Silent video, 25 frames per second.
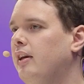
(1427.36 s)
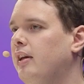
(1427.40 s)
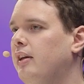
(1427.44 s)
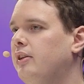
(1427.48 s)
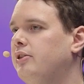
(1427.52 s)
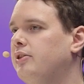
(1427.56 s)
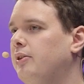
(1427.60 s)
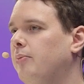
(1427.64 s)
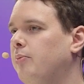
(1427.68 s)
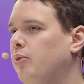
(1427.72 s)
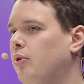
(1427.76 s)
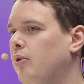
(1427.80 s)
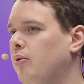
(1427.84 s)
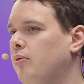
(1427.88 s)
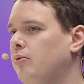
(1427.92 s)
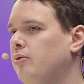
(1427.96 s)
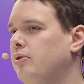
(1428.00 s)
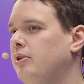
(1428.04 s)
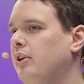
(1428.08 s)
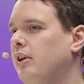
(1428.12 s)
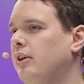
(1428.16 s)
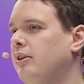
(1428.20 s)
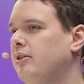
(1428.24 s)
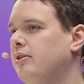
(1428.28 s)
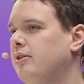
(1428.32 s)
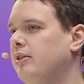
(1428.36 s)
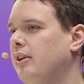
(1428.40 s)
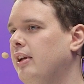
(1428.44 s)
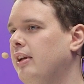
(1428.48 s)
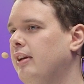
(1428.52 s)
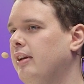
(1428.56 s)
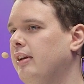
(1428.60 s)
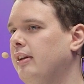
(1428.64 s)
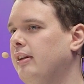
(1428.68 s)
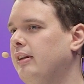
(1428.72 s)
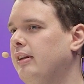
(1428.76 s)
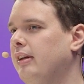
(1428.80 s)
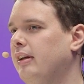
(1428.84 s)
it's a process,
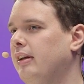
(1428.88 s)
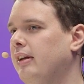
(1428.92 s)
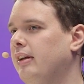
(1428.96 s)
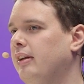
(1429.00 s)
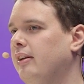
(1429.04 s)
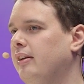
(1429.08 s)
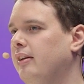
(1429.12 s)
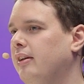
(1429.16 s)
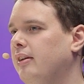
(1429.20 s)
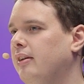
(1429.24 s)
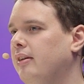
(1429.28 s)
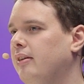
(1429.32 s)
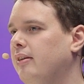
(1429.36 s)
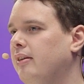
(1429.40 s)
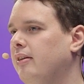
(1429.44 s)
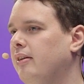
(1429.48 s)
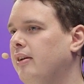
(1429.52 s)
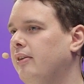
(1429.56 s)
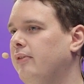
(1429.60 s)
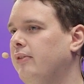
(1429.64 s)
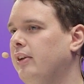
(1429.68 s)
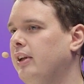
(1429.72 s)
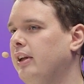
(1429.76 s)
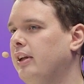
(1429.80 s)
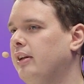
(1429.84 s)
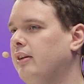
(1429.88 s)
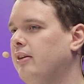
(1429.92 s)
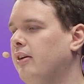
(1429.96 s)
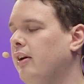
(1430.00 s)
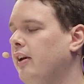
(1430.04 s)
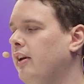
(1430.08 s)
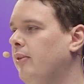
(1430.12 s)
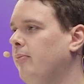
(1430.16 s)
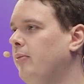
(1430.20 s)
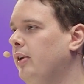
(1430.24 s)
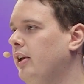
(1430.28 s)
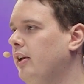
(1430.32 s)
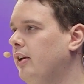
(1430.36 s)
and I think it
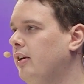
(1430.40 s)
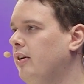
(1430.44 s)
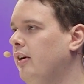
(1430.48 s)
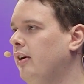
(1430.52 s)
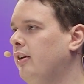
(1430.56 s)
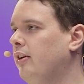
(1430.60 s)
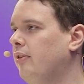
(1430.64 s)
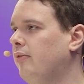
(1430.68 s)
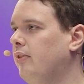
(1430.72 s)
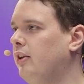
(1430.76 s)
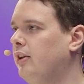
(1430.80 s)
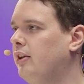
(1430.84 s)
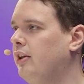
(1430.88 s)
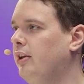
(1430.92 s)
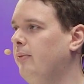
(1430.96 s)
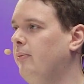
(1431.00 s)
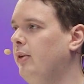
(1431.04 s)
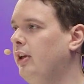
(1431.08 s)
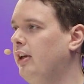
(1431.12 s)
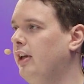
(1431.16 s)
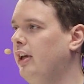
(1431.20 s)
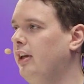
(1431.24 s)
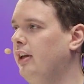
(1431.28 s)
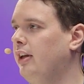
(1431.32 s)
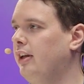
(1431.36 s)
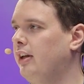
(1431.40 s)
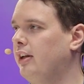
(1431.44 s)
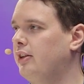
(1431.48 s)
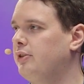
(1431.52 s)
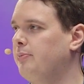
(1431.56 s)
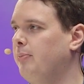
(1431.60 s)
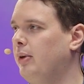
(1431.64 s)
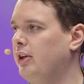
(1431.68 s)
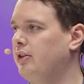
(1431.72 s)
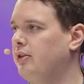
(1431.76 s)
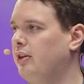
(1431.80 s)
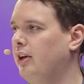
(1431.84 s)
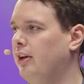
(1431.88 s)
can be kind of intimidating,
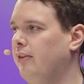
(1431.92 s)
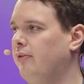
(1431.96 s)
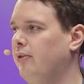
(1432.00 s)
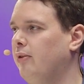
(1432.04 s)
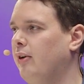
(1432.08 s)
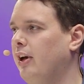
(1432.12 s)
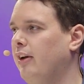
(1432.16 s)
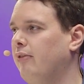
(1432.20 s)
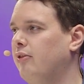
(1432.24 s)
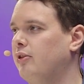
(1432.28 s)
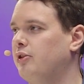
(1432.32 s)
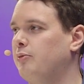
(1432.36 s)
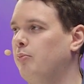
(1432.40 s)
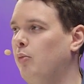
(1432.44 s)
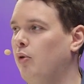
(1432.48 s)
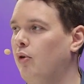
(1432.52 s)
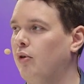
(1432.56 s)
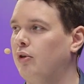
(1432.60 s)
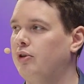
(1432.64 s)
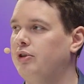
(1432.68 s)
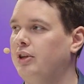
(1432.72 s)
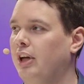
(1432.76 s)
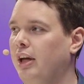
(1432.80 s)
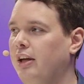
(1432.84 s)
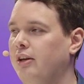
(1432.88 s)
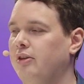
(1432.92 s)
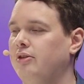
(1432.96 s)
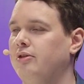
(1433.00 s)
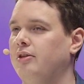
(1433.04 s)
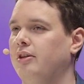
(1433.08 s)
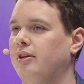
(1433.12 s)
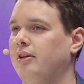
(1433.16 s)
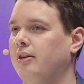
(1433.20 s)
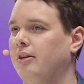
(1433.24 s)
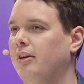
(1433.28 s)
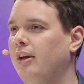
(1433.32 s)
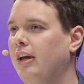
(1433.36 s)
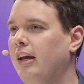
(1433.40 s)
especially if you have a small change
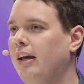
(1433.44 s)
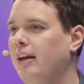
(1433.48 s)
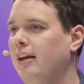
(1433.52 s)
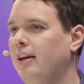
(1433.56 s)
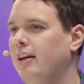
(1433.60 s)
in